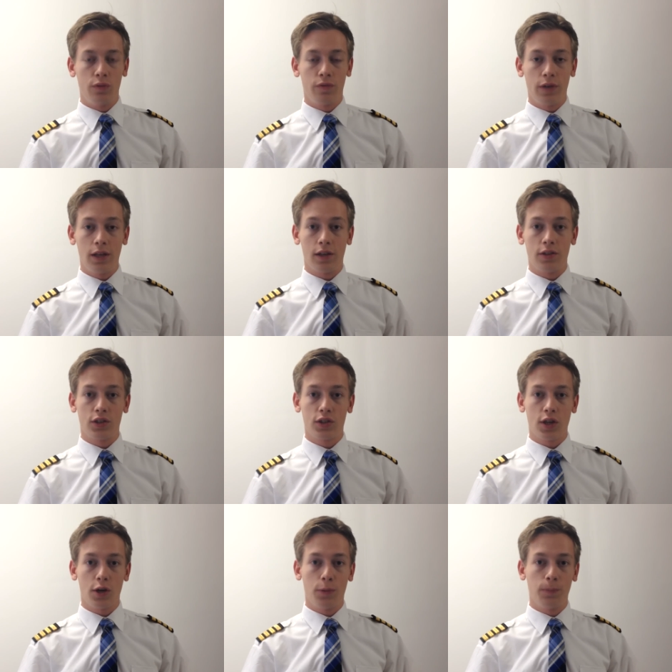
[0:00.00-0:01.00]
Finland.
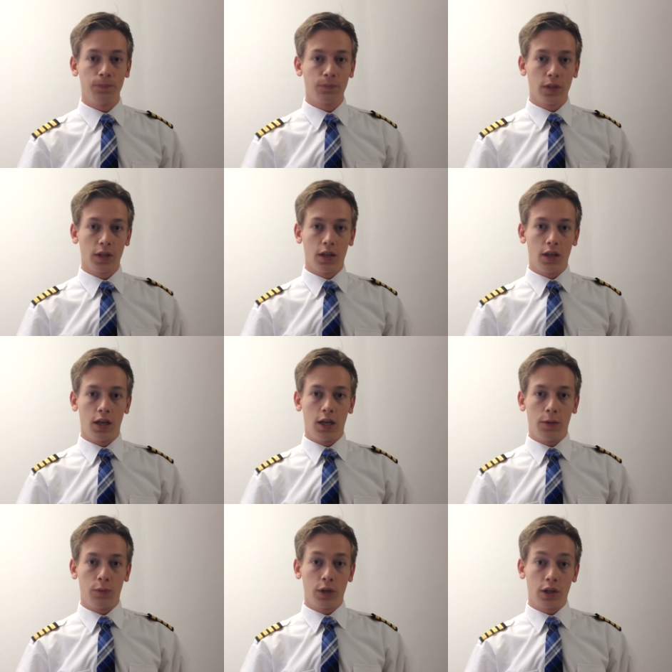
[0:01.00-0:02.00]
So
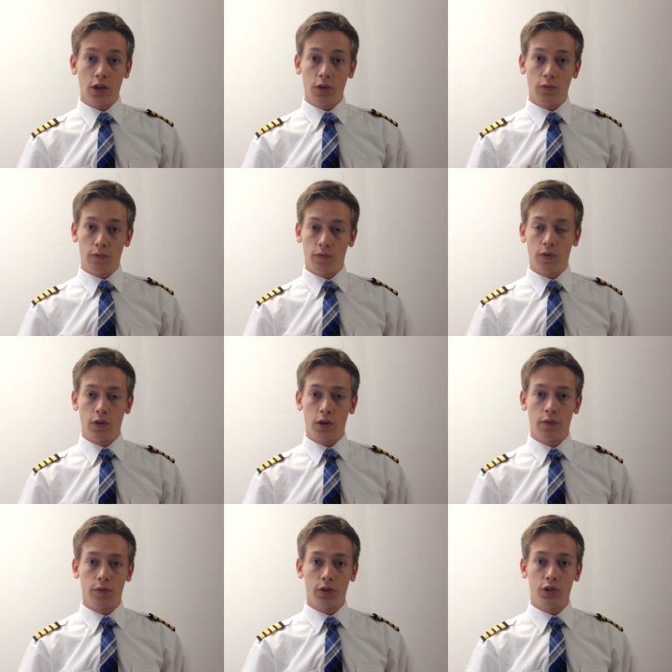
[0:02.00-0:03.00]
um, we're going to go
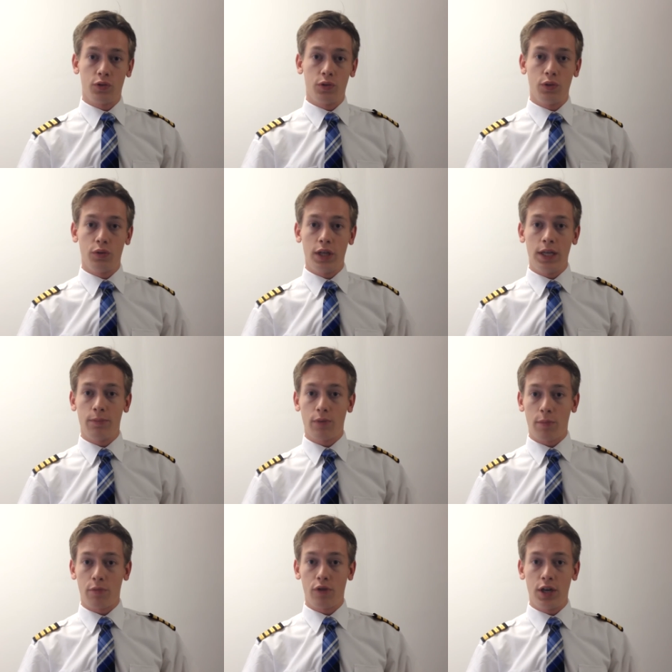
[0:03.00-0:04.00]
fir first through the
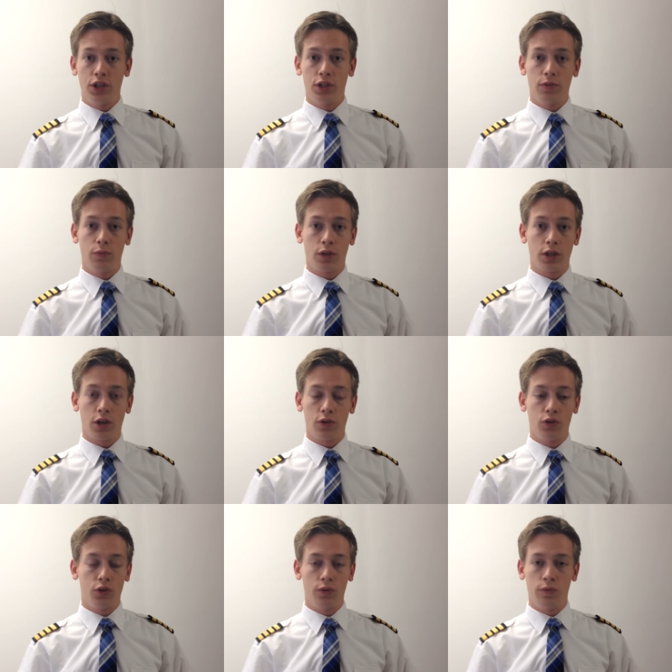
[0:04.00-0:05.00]
preparation. We're going
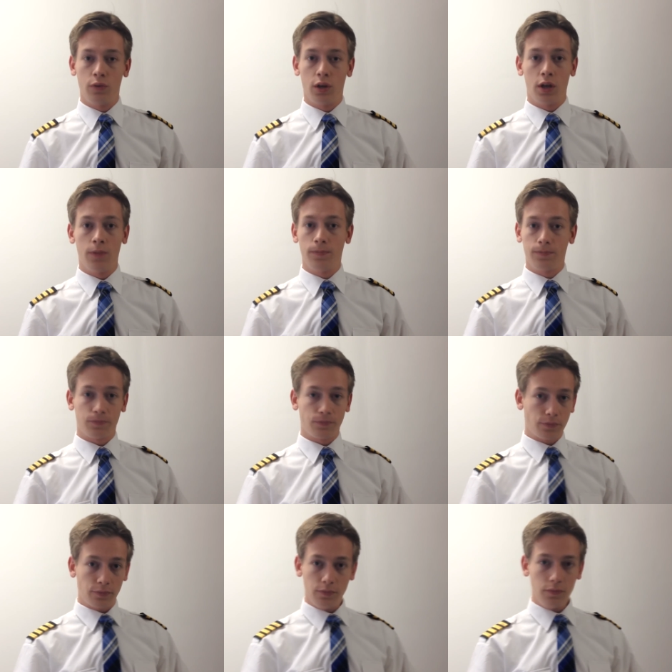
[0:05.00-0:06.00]
to go to uh,
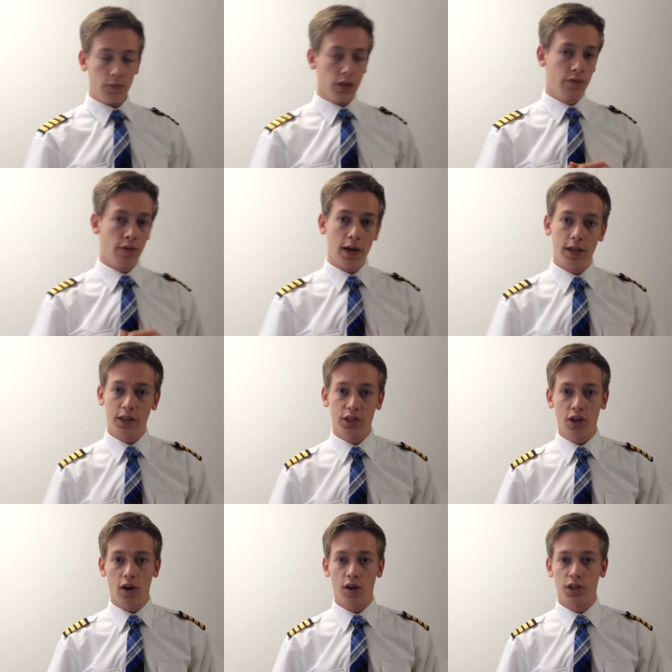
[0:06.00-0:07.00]

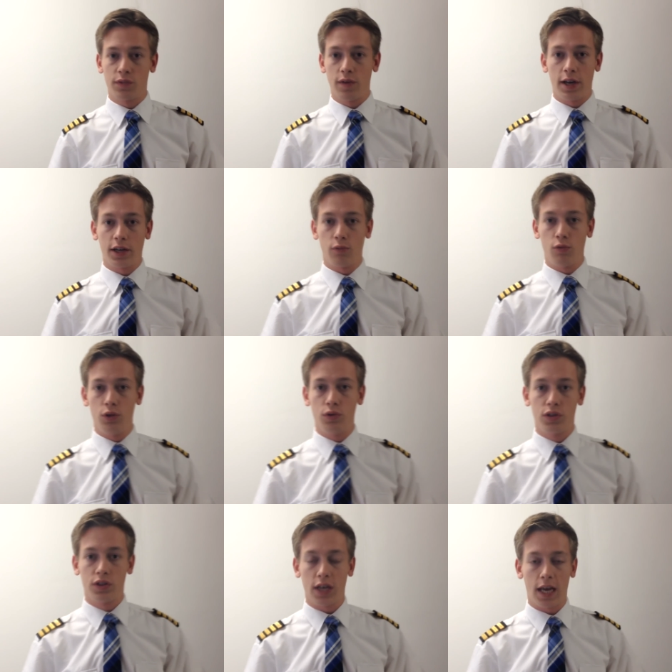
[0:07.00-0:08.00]
finding charge, finding a
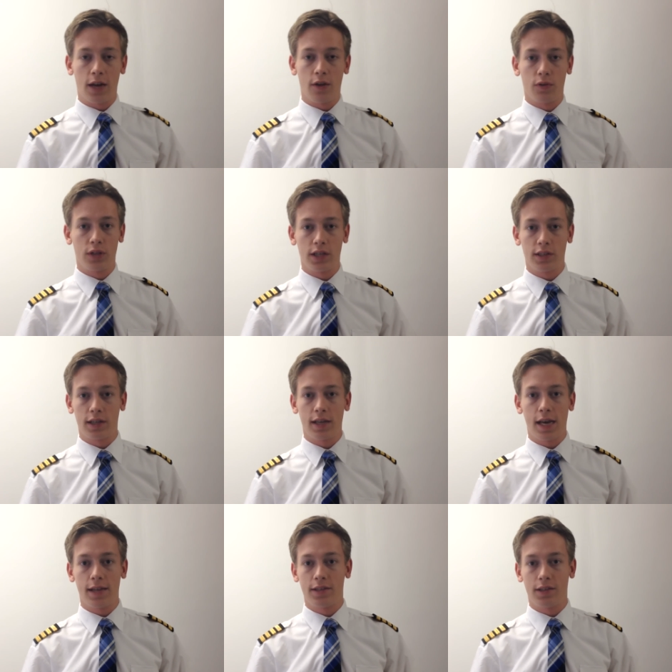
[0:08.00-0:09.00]
route, and all things
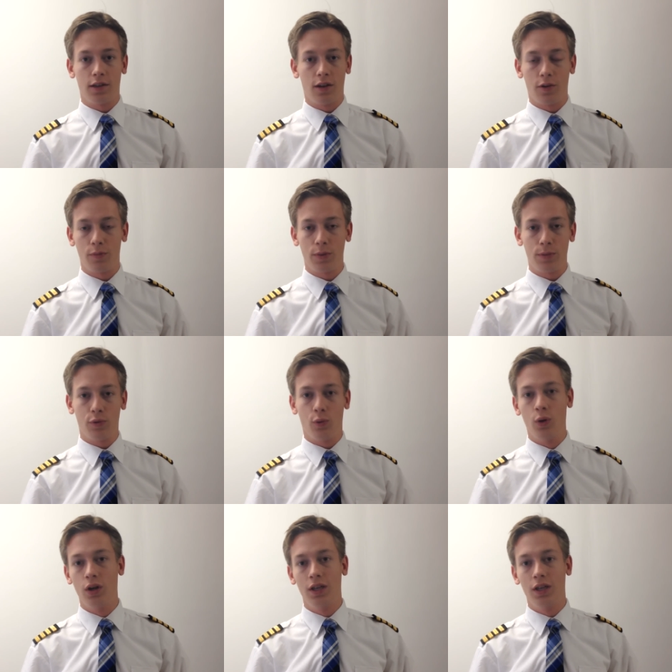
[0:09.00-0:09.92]
like that. A lot of people